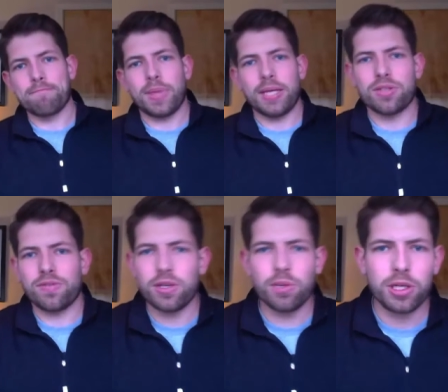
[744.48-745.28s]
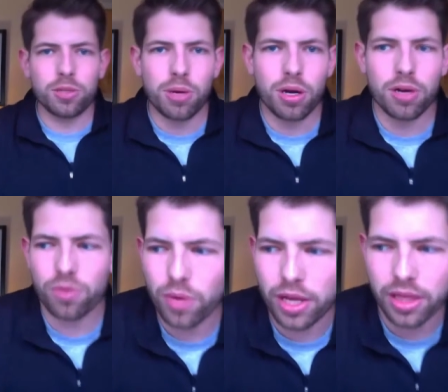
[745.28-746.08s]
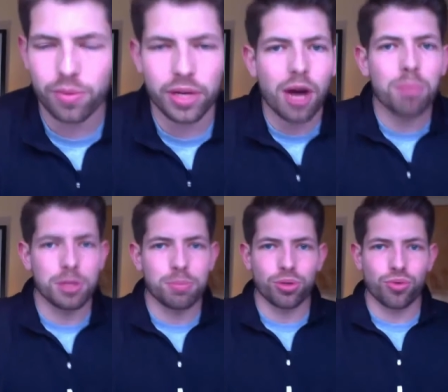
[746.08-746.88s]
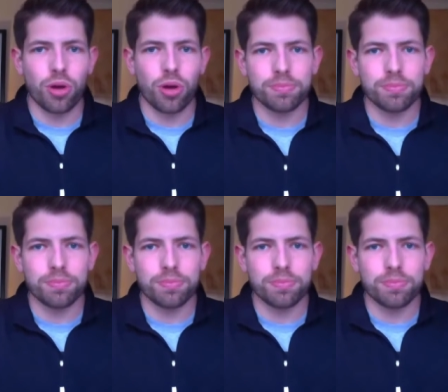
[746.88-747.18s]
is a fundamental part of the way that we help people grow.